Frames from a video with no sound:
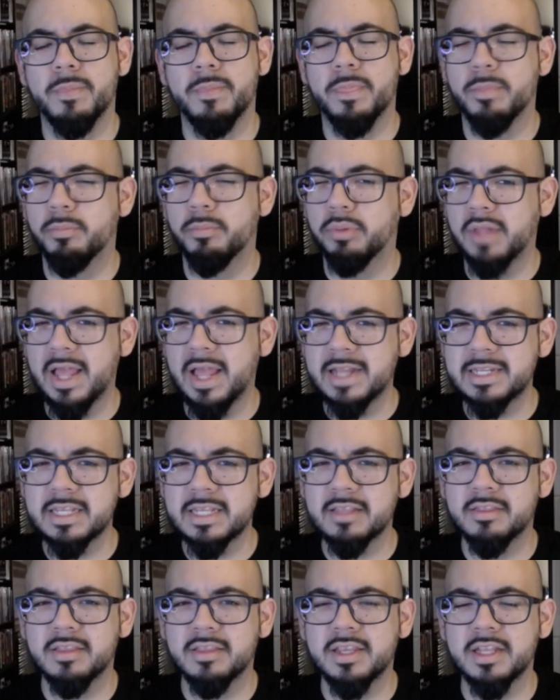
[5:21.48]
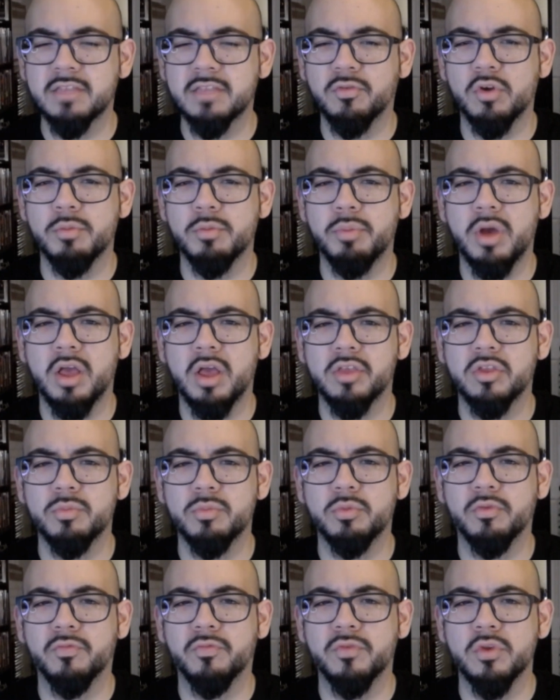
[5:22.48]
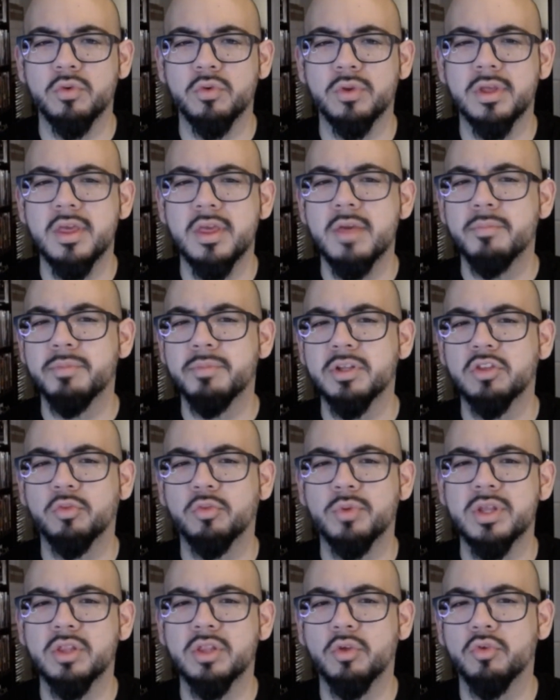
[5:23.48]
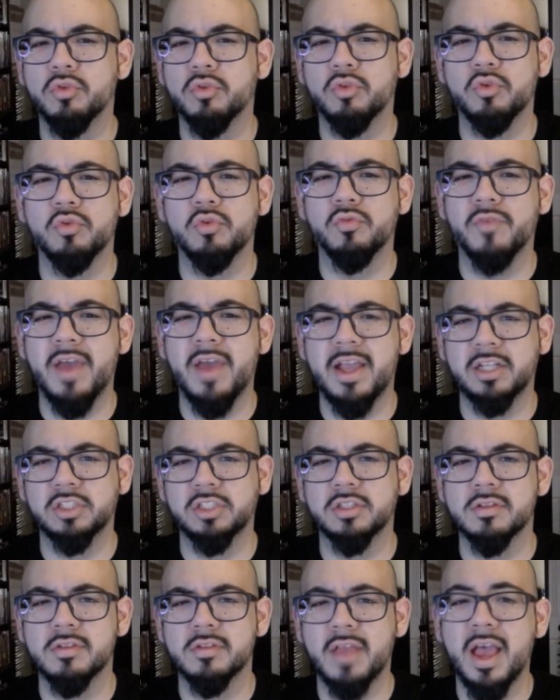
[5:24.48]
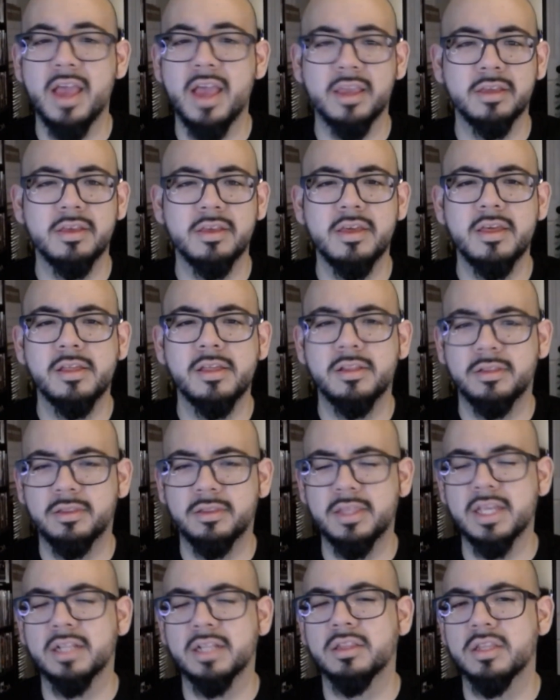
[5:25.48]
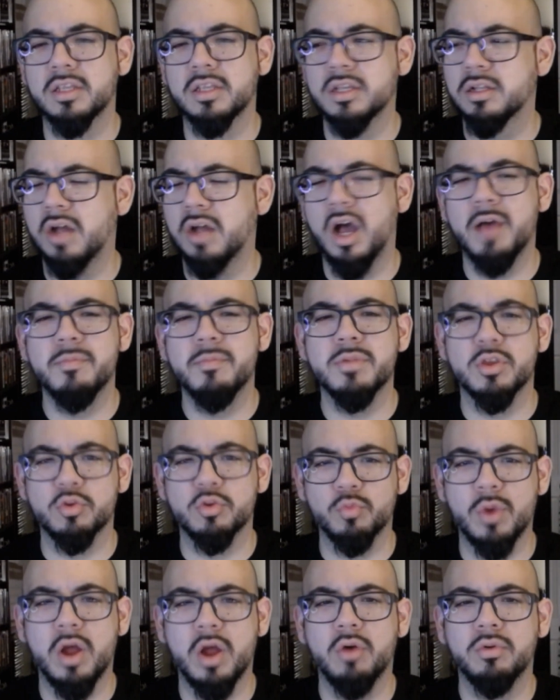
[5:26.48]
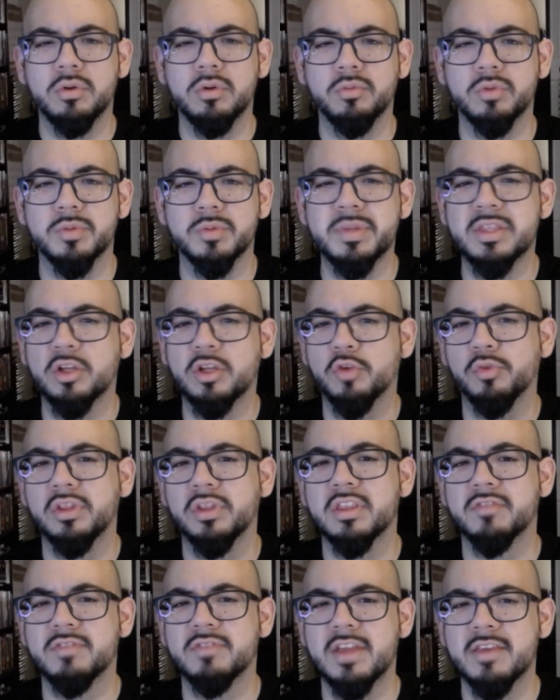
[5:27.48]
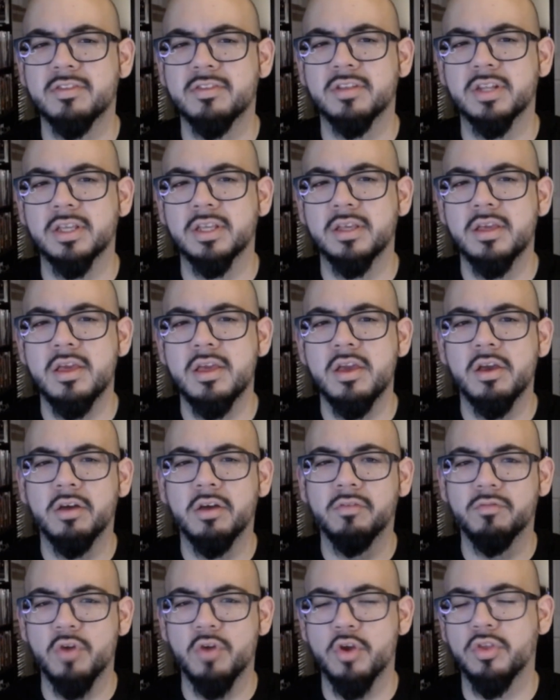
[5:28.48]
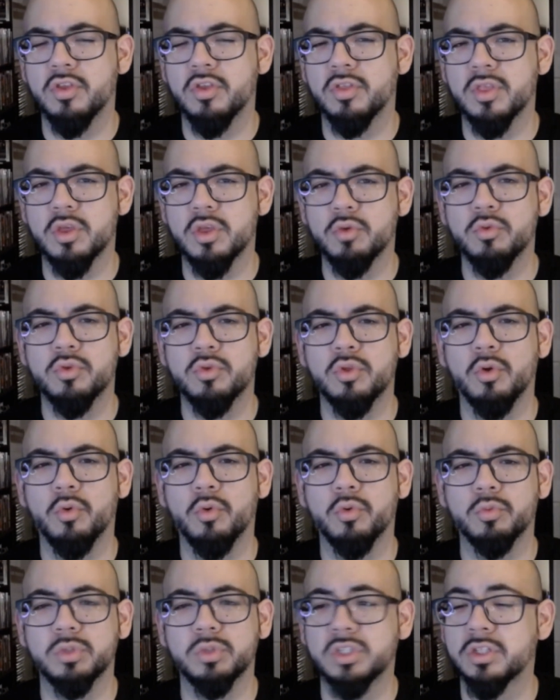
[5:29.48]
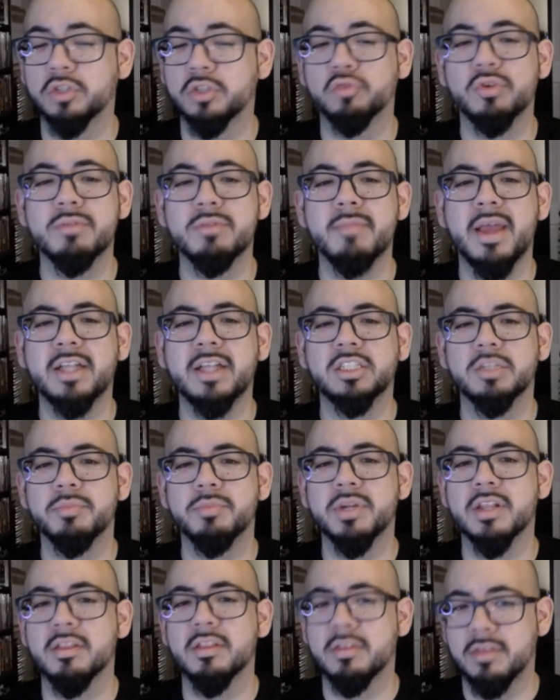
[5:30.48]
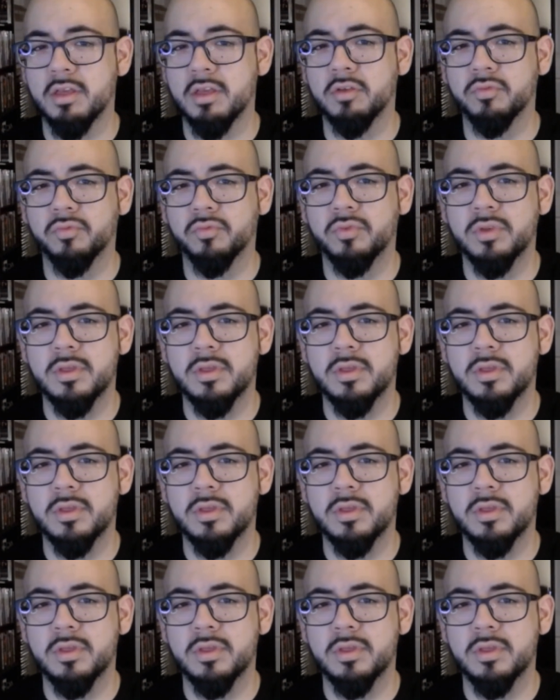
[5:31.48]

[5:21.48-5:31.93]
planting seeds for a possible feud between those two factions. I think the obvious route would be the Guerrillas of Destiny versus the Usos, which is a dream matchup in itself.